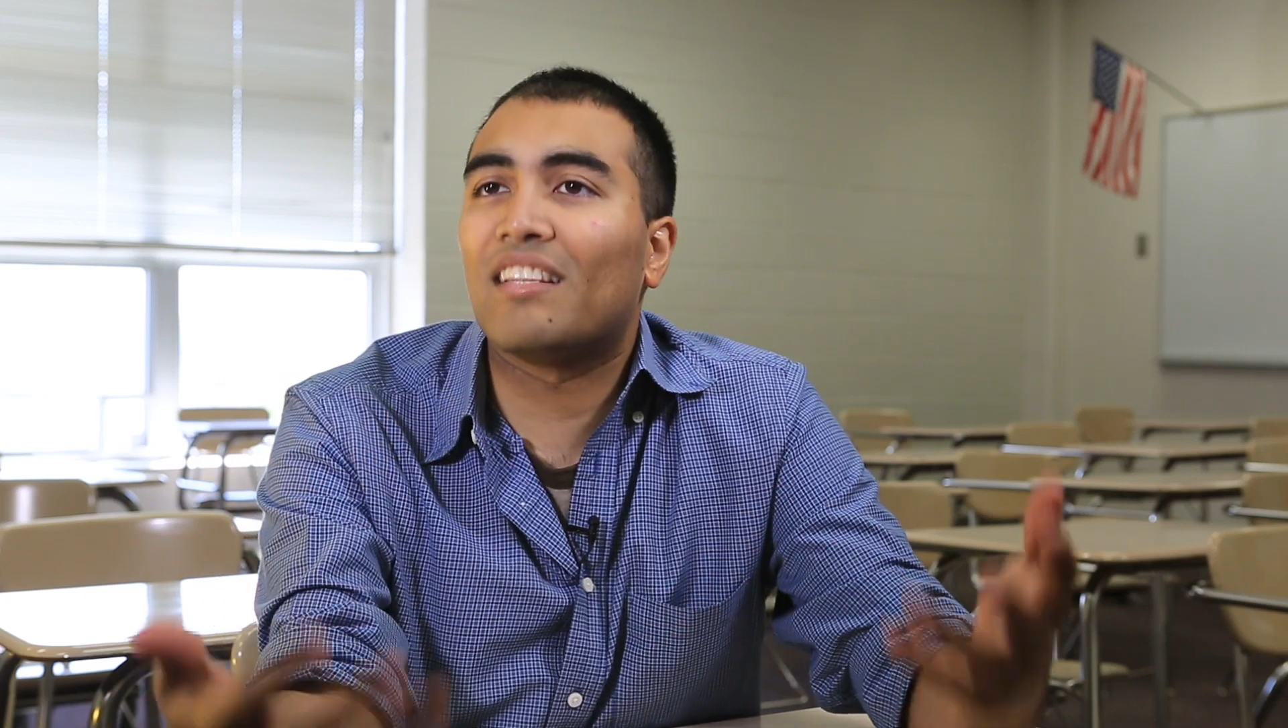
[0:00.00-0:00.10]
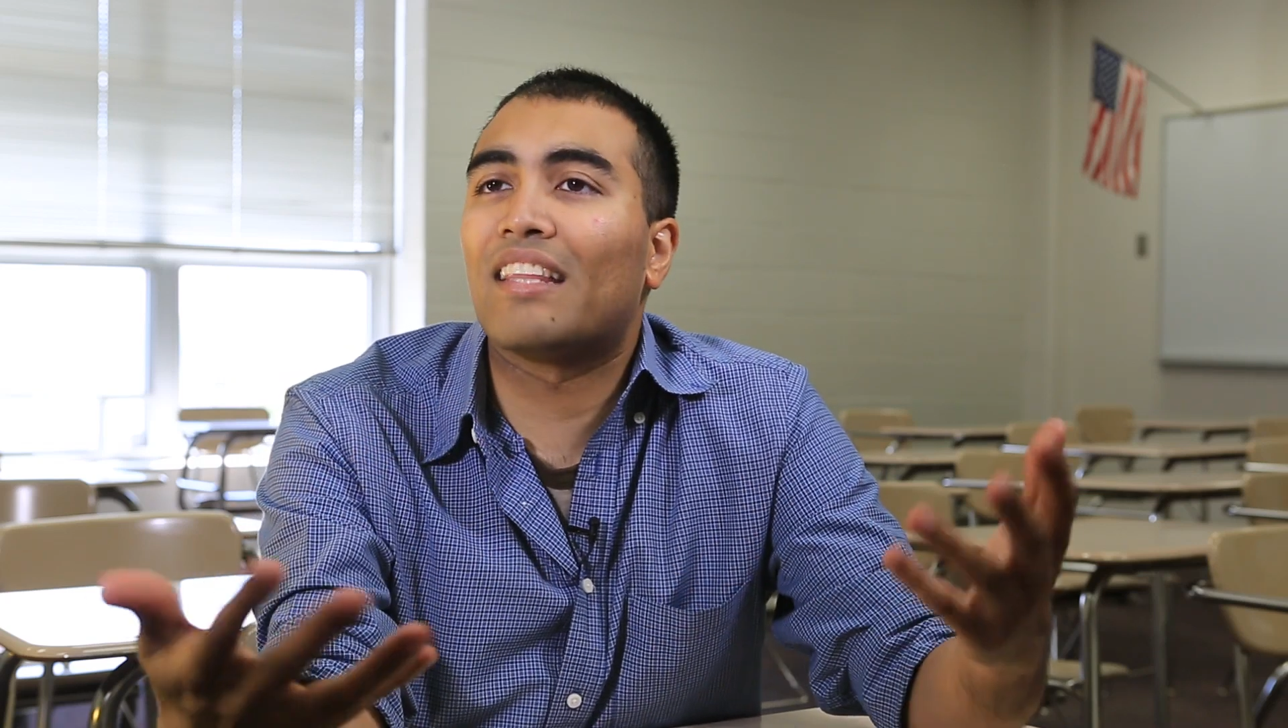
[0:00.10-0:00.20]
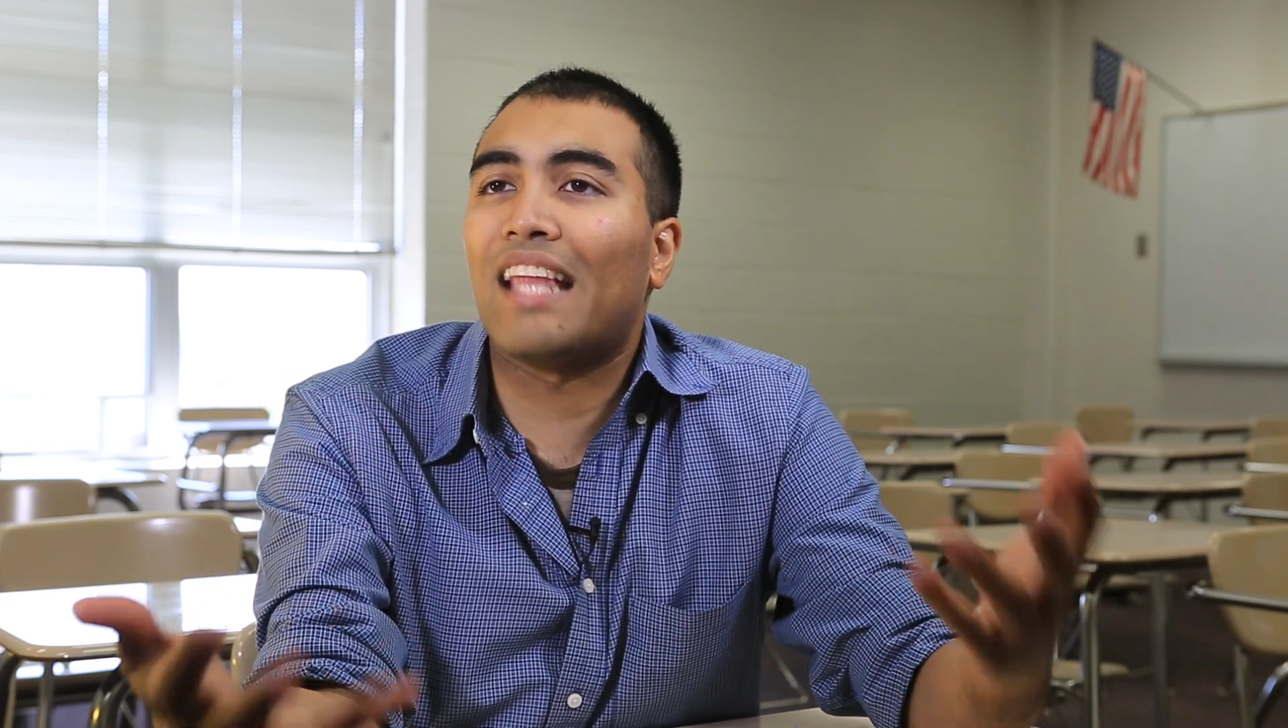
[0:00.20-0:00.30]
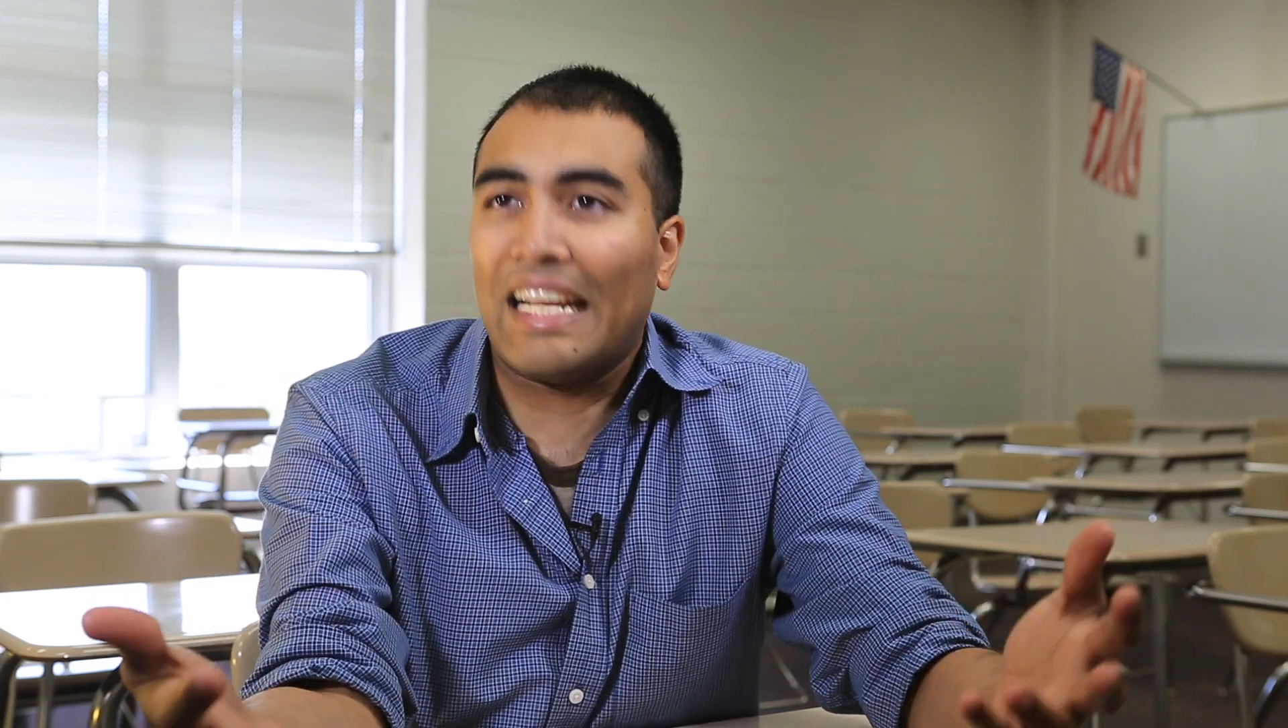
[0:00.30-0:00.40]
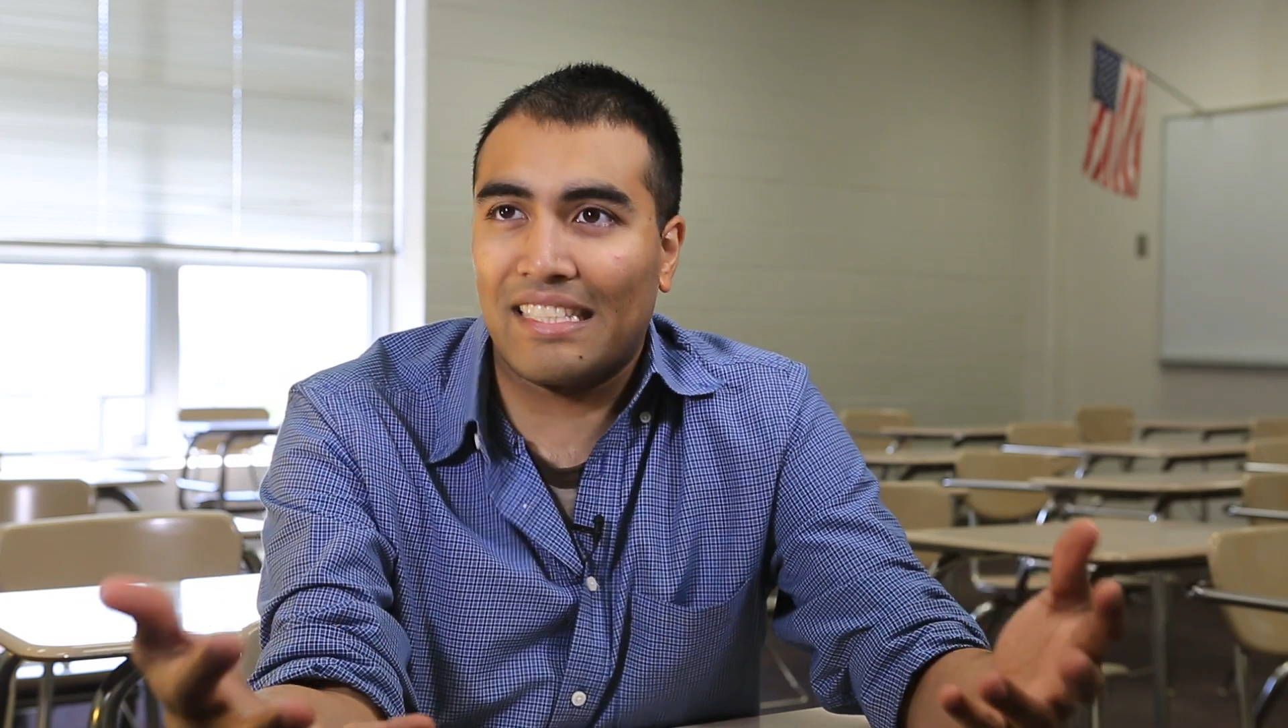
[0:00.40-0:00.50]
the
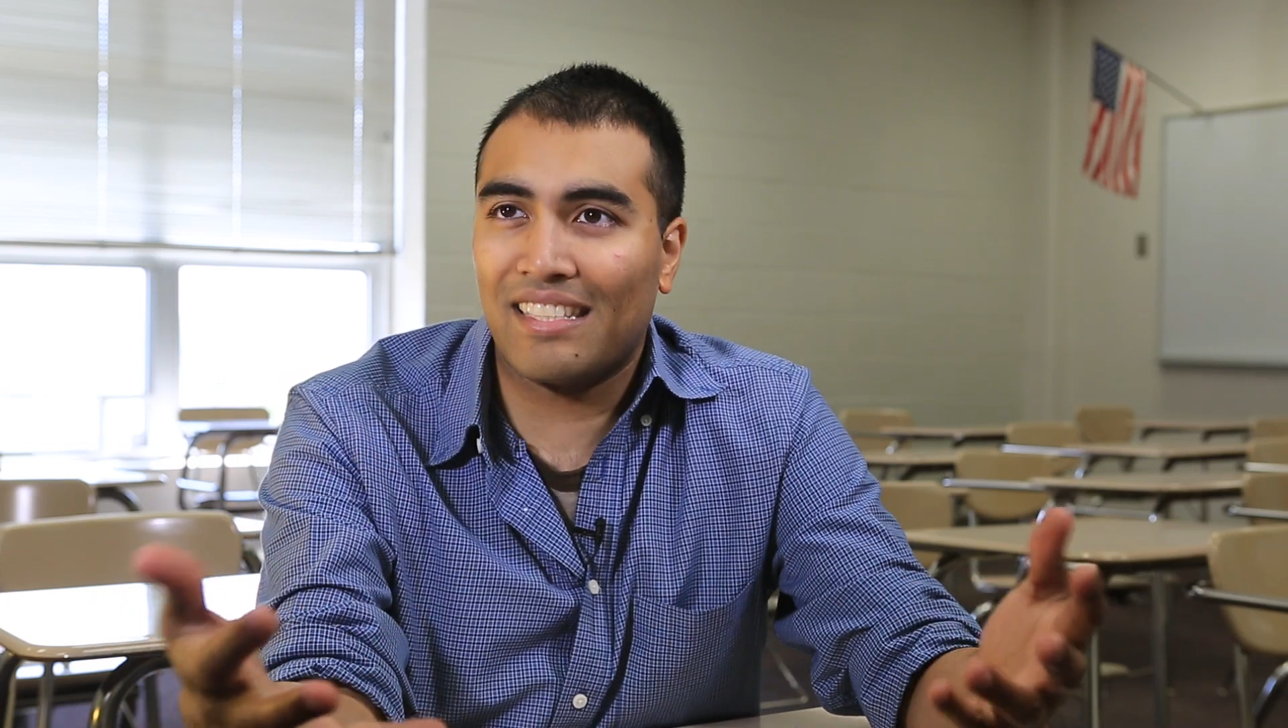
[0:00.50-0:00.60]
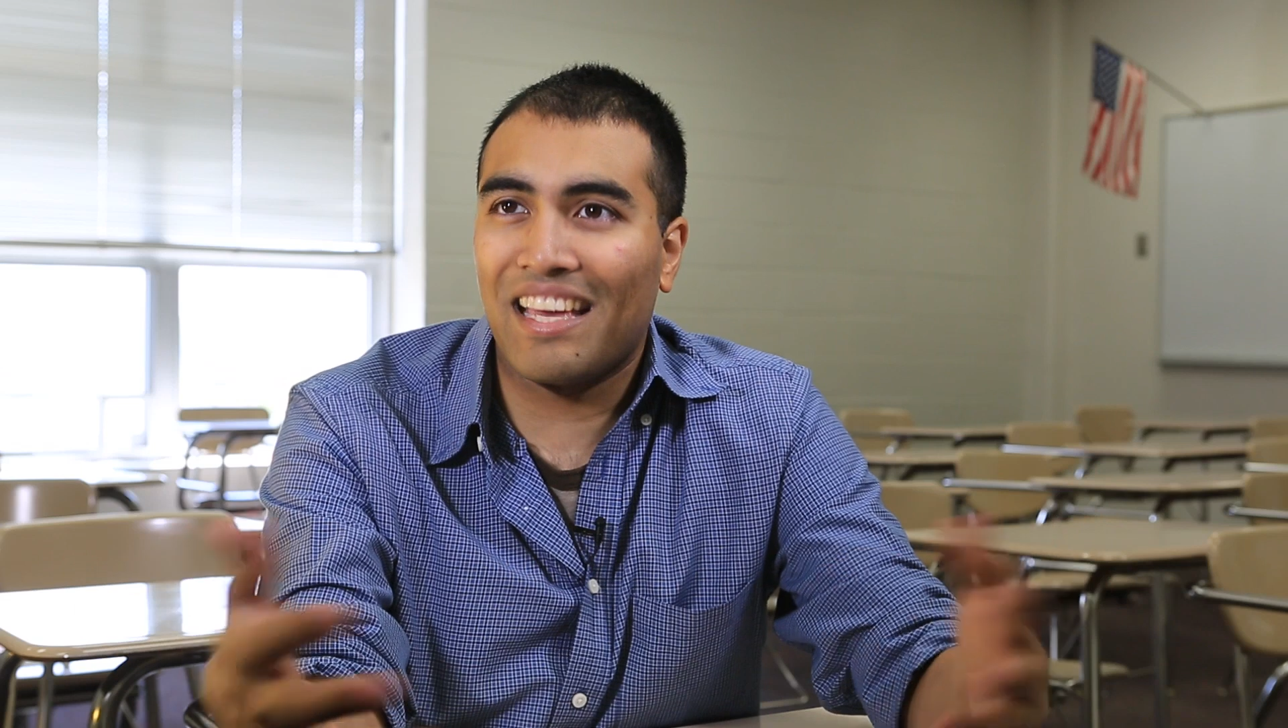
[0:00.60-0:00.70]
light